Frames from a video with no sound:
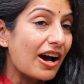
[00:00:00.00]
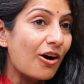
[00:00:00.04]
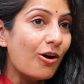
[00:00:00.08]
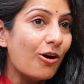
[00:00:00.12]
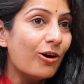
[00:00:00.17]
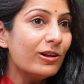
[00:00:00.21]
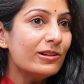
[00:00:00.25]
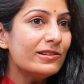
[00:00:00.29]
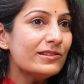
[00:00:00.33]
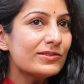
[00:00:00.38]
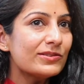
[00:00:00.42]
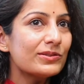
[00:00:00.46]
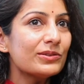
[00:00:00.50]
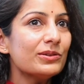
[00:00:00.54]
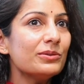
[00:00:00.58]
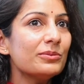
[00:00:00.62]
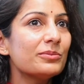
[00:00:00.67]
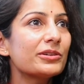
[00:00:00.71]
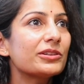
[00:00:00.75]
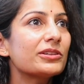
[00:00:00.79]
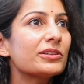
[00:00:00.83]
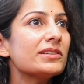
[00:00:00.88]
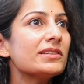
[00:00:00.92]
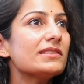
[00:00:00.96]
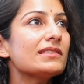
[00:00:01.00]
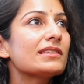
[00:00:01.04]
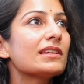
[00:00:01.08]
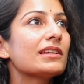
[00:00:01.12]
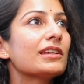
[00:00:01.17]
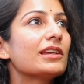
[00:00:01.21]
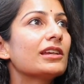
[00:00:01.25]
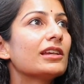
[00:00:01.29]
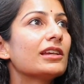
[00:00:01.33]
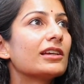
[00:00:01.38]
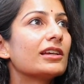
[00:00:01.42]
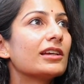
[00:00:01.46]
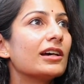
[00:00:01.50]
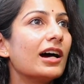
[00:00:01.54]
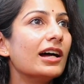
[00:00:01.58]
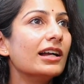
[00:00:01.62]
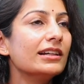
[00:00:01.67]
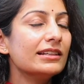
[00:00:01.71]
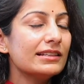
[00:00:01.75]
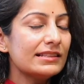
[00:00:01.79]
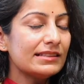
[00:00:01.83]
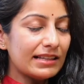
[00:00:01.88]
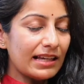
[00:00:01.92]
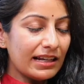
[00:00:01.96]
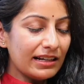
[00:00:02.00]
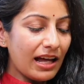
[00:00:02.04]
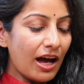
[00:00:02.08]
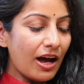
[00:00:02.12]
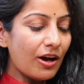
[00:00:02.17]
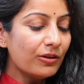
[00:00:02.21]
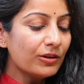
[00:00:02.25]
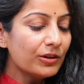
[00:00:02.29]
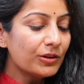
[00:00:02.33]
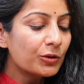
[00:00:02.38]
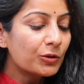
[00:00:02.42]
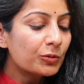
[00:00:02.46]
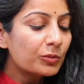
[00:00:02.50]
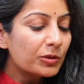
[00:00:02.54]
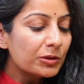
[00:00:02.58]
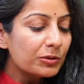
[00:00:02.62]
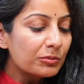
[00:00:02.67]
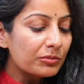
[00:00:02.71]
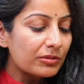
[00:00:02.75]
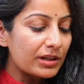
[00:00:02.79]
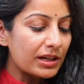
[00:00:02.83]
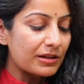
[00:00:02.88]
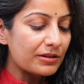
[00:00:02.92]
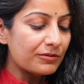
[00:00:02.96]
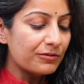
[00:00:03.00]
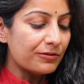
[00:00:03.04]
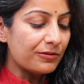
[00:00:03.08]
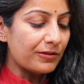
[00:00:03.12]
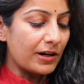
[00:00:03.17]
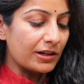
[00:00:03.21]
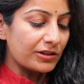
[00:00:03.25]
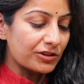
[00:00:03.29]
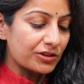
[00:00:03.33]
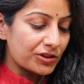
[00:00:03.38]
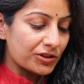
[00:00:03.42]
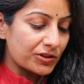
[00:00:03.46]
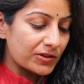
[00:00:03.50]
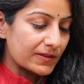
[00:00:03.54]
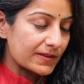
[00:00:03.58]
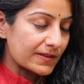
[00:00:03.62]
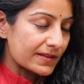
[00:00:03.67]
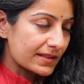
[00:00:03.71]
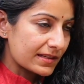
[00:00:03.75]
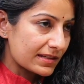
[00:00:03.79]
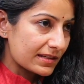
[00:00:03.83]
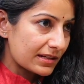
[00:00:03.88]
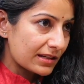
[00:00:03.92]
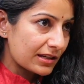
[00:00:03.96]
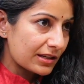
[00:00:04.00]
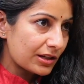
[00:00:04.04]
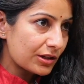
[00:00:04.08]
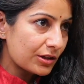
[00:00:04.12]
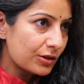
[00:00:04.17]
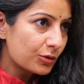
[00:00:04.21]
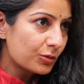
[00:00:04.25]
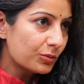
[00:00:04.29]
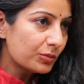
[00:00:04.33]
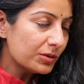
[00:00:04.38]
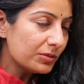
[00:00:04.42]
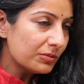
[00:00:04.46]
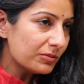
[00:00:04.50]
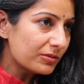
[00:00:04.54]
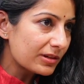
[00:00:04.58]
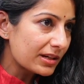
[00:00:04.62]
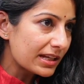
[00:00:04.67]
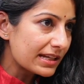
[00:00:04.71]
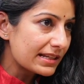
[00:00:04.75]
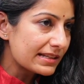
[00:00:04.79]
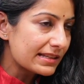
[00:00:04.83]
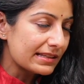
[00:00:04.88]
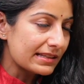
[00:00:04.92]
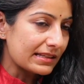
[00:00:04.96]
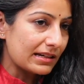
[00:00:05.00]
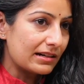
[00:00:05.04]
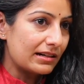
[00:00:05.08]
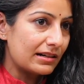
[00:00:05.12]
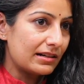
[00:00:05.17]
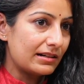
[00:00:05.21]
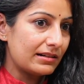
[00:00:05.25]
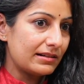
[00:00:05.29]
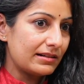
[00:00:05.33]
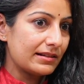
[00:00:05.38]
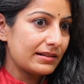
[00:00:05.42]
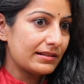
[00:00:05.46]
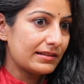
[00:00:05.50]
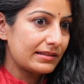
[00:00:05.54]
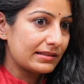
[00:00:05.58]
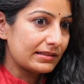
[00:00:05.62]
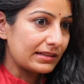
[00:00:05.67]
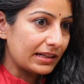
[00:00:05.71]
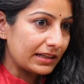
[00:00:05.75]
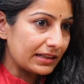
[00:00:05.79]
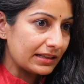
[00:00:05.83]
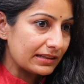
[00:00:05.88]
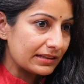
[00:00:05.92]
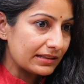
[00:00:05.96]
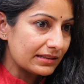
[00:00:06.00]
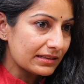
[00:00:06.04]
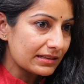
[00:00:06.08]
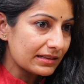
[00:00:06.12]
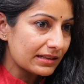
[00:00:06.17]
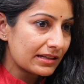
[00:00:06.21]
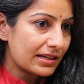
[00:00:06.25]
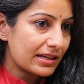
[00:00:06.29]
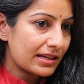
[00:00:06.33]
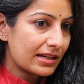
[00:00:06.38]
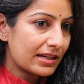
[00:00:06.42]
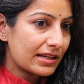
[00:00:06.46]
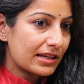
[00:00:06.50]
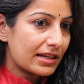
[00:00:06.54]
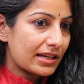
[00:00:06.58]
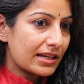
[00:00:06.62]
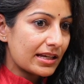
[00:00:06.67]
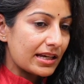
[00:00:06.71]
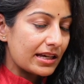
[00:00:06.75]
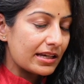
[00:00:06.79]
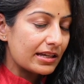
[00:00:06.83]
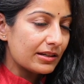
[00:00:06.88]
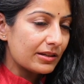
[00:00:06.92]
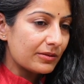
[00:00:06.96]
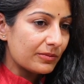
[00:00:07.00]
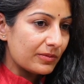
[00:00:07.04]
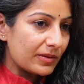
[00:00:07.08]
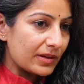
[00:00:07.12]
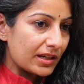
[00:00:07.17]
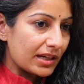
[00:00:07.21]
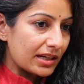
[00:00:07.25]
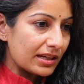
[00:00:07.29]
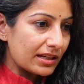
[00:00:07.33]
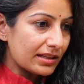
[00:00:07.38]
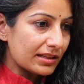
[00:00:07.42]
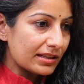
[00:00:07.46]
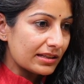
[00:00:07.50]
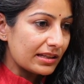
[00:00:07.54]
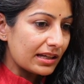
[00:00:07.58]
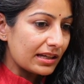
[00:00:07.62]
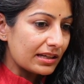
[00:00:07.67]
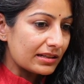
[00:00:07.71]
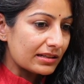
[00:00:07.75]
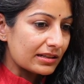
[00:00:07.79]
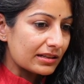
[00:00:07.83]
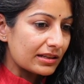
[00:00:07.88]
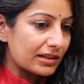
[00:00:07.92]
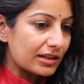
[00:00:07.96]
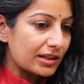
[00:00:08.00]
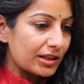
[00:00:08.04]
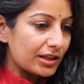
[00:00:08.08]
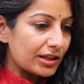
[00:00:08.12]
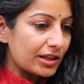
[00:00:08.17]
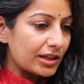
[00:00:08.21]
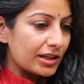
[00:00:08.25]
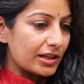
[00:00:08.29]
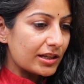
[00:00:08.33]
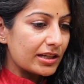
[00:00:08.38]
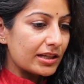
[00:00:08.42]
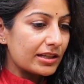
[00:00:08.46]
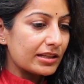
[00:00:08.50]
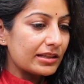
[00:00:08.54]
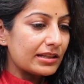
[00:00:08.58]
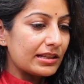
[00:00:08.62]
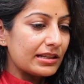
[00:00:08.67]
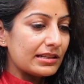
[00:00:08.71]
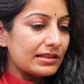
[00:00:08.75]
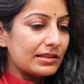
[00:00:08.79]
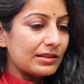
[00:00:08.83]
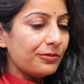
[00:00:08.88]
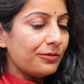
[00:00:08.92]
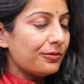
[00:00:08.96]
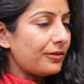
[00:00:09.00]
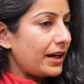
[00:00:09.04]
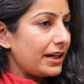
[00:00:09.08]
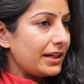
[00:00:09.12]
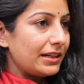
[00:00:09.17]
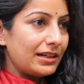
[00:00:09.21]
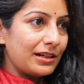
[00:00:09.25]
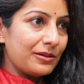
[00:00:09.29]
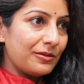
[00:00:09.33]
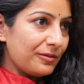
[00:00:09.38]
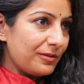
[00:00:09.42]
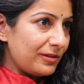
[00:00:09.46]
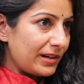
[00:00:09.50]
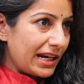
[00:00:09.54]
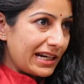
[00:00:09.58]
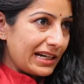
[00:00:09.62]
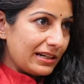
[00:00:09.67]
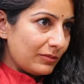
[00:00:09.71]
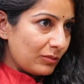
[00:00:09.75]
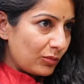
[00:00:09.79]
Also because understand how human brain functions. Human brains are designed in a way that there's a fight and flight